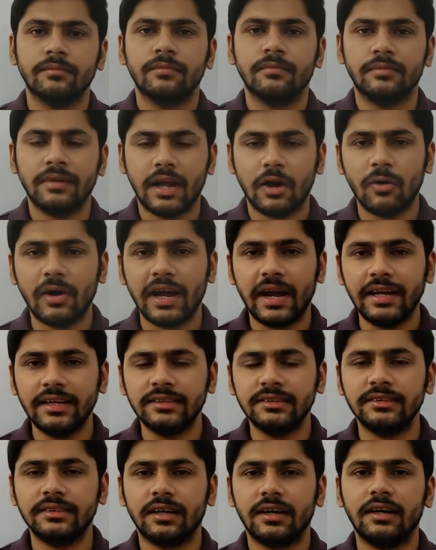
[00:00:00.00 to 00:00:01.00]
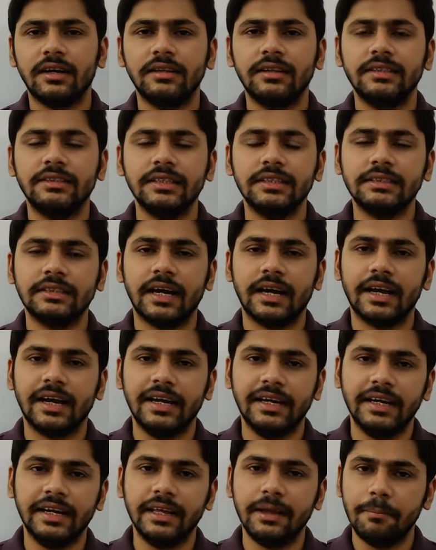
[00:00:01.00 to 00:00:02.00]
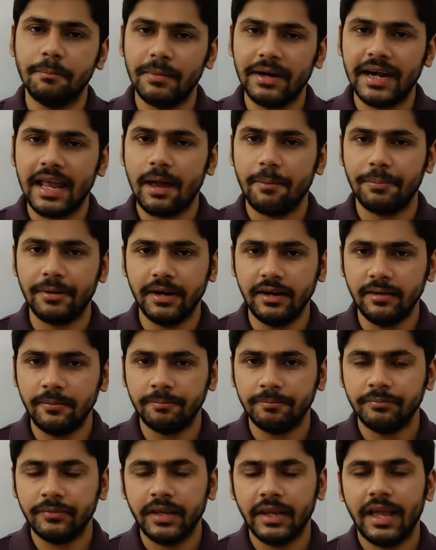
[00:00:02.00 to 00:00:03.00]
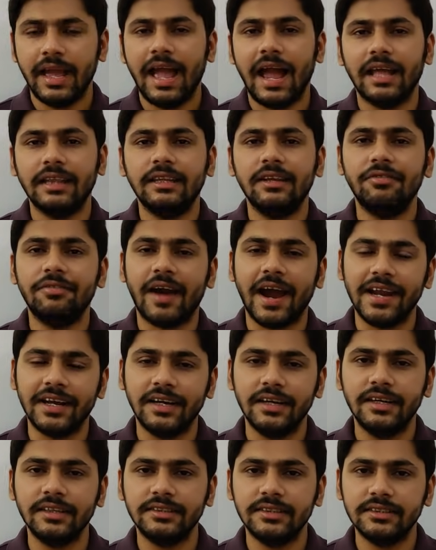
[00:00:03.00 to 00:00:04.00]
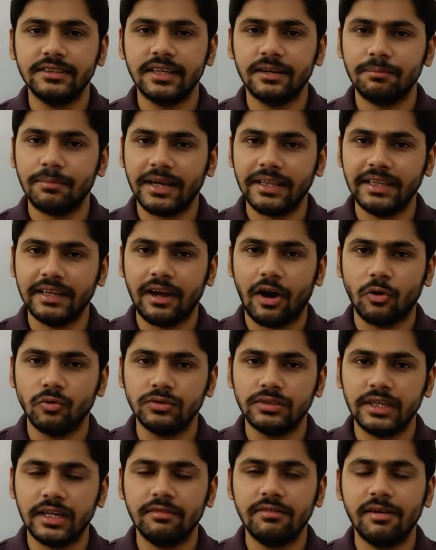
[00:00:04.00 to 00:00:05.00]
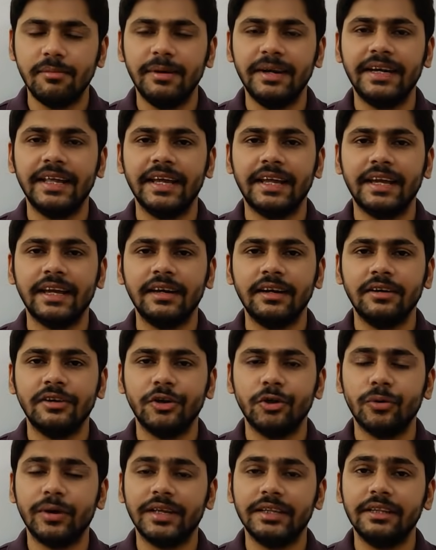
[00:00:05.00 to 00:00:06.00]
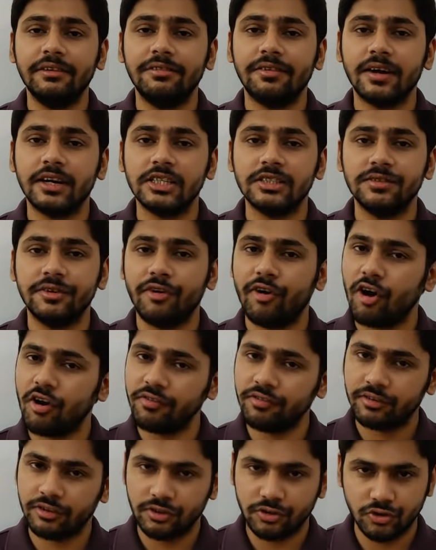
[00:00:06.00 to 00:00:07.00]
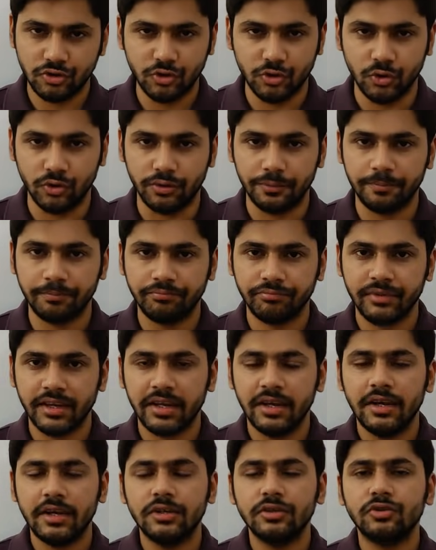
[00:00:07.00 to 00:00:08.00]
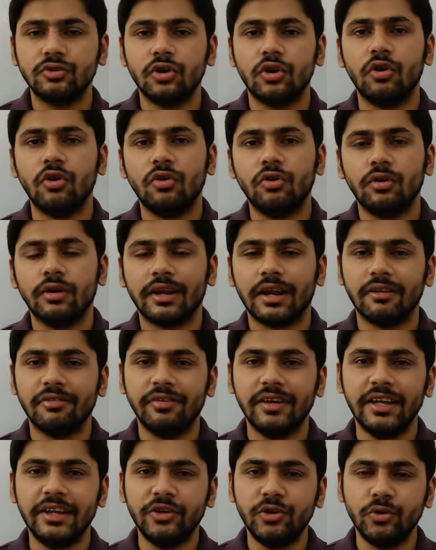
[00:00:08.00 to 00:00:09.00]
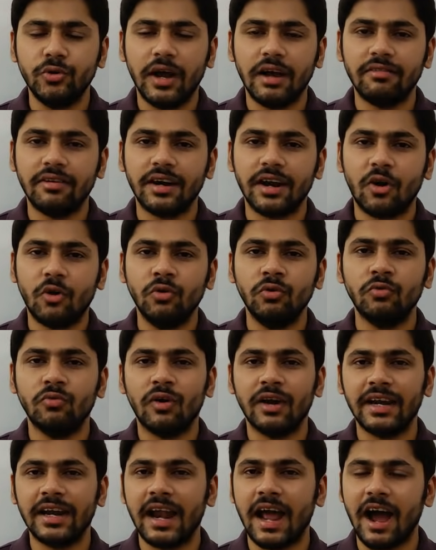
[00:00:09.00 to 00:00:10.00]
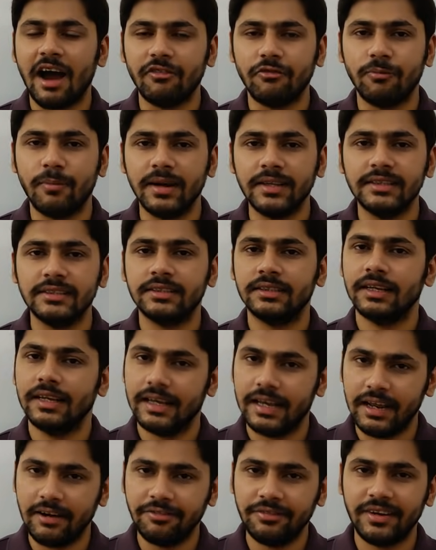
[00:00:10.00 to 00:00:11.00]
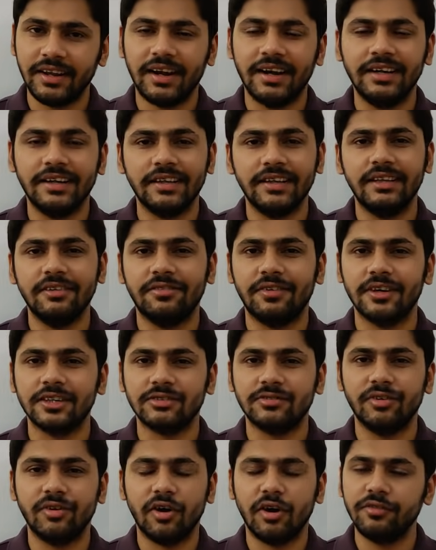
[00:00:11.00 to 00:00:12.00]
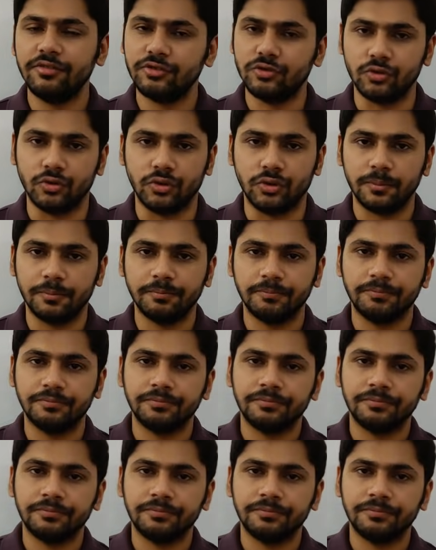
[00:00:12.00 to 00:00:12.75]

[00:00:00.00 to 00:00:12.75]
Now guys, this is currently mid-April and the final decision by the council will be taken during the first week of June. So roughly you have around 1.5 months left until the first week of June.